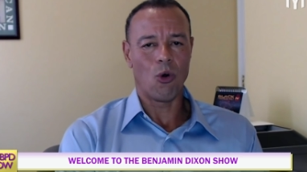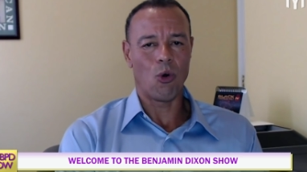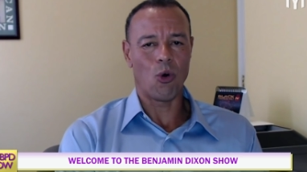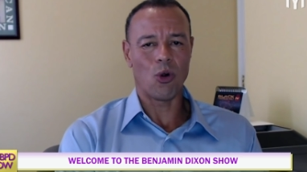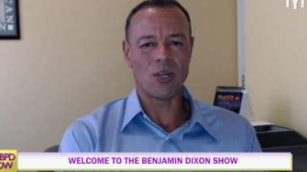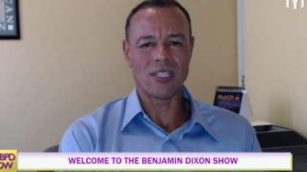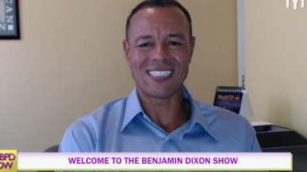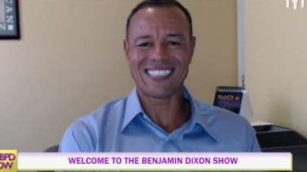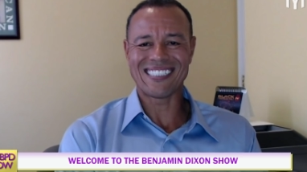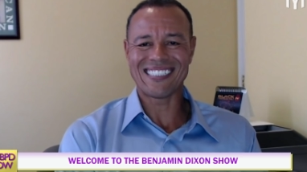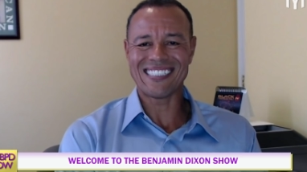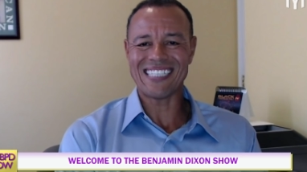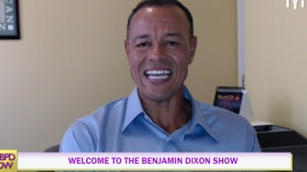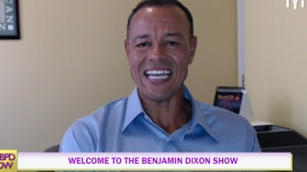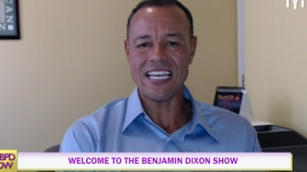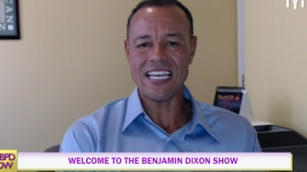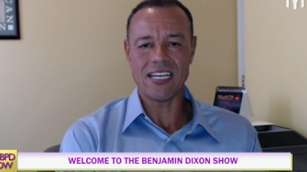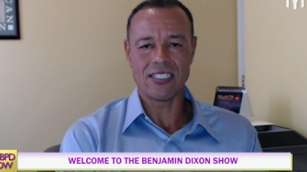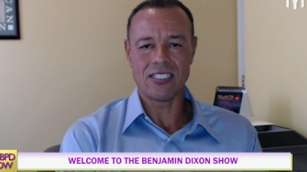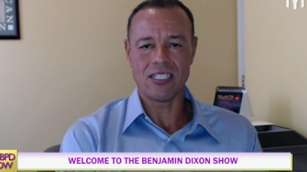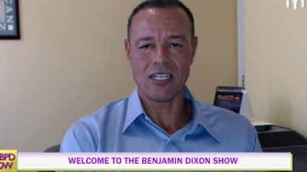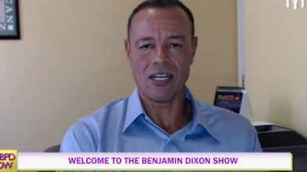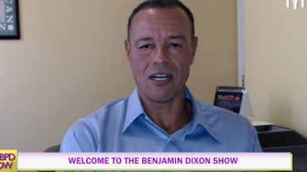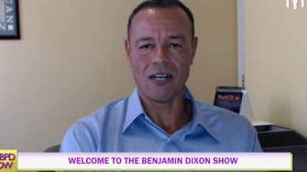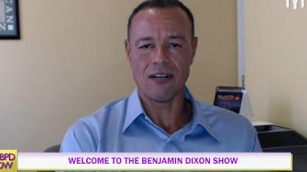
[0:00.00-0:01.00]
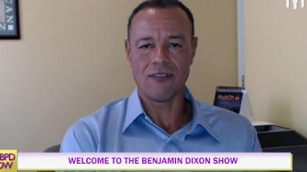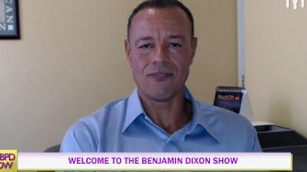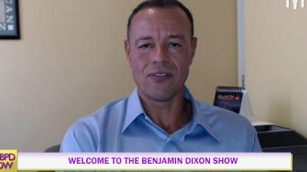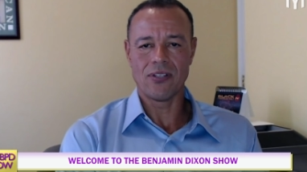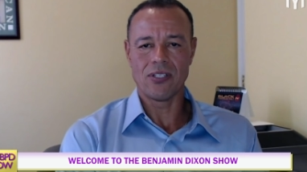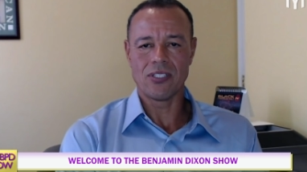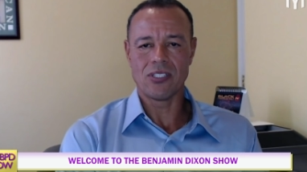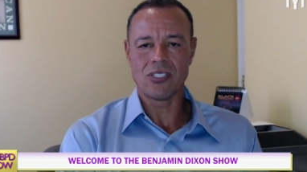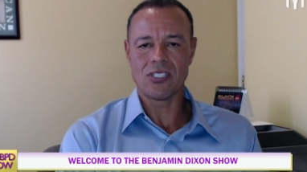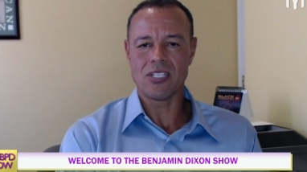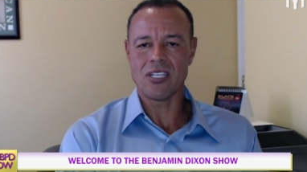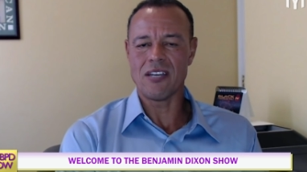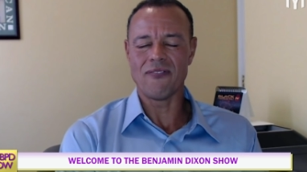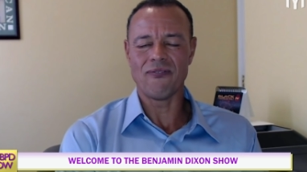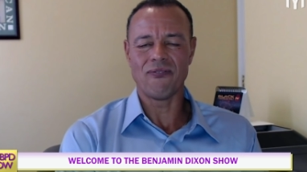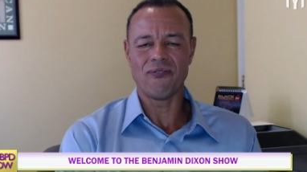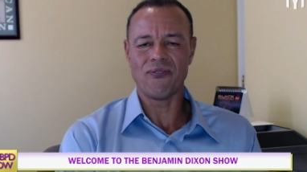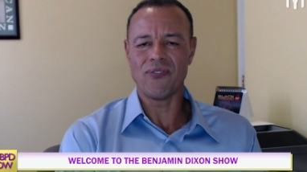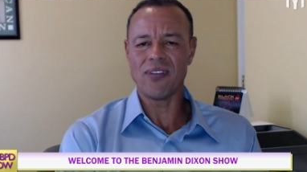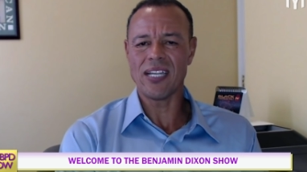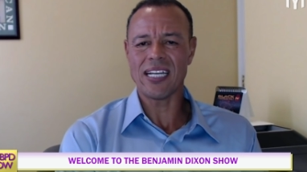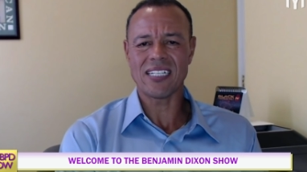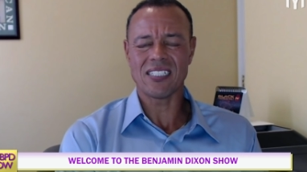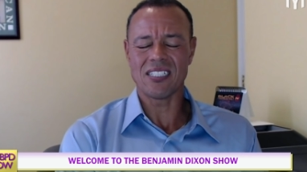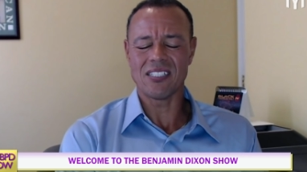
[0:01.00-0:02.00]
or say enough to
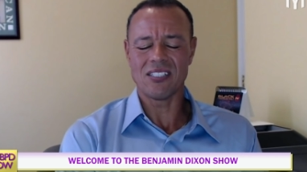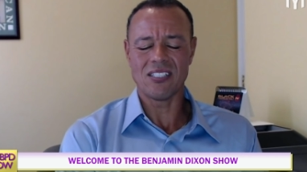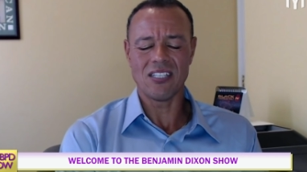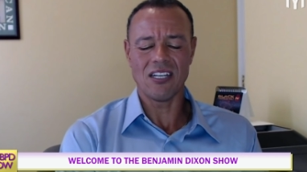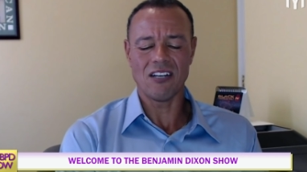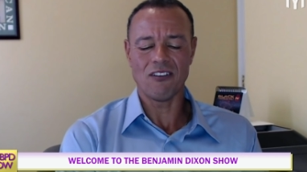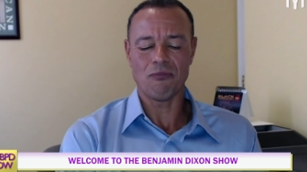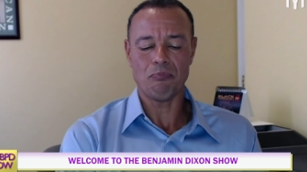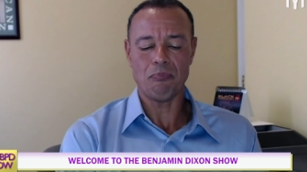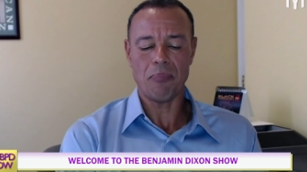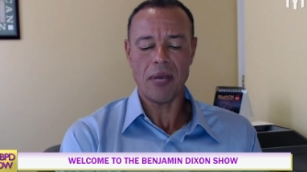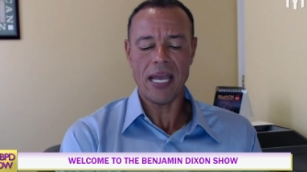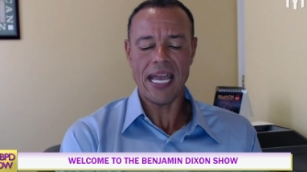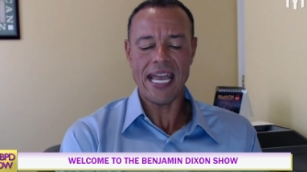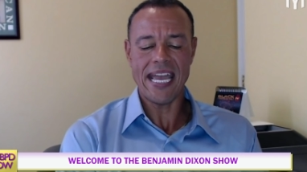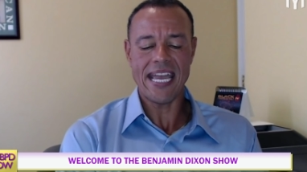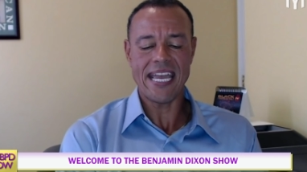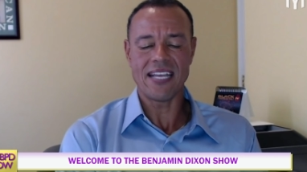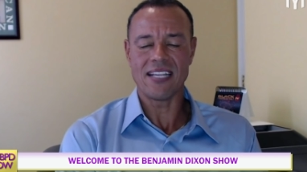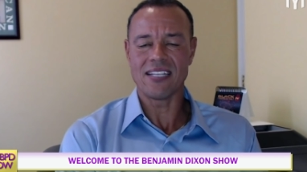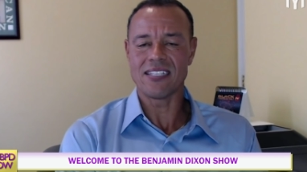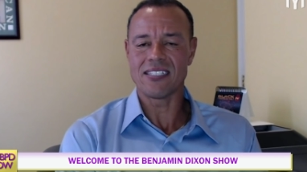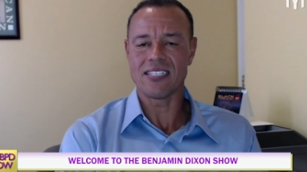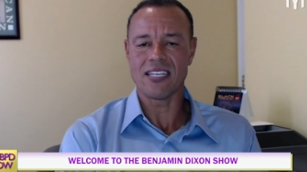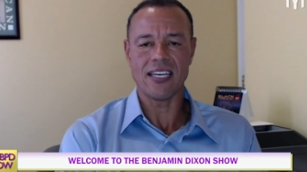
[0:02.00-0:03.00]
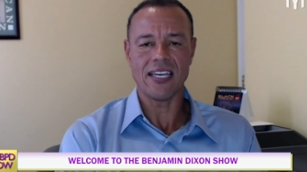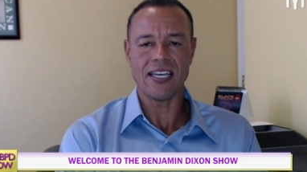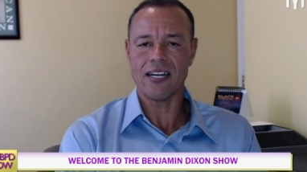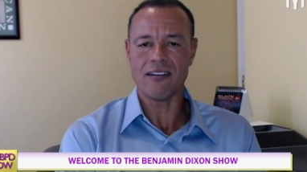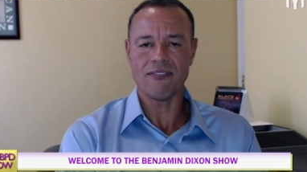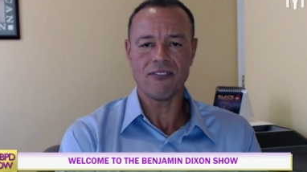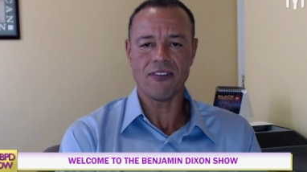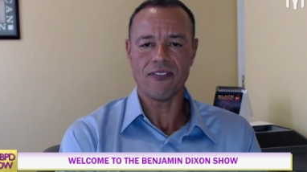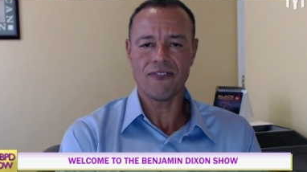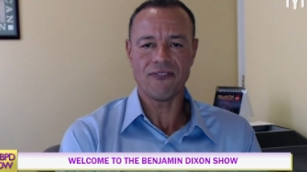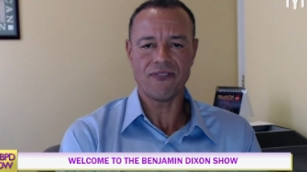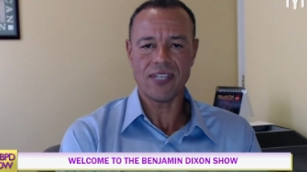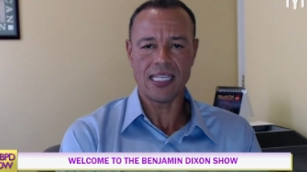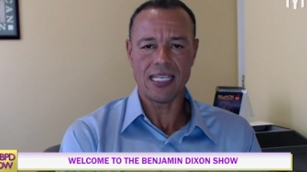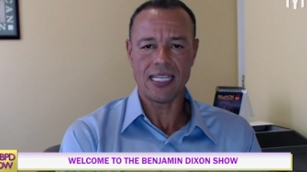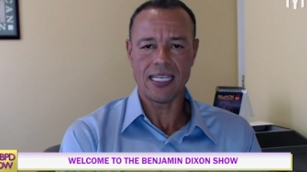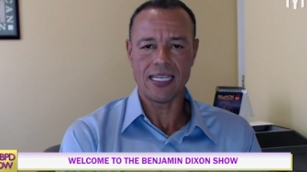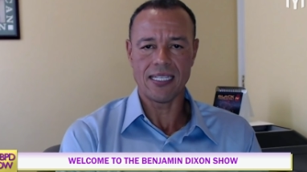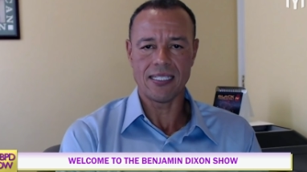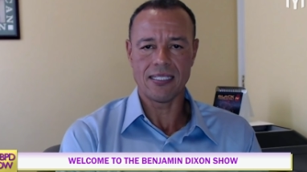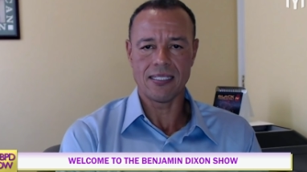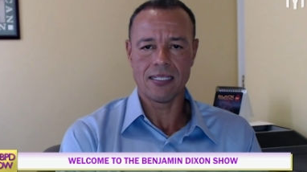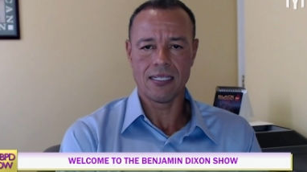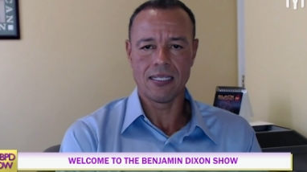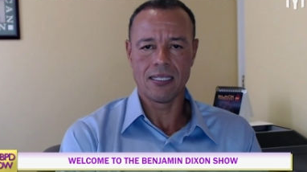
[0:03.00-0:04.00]
inflict enough pain to ever feel
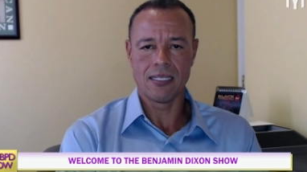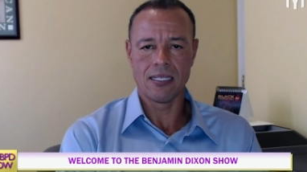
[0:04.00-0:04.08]
it.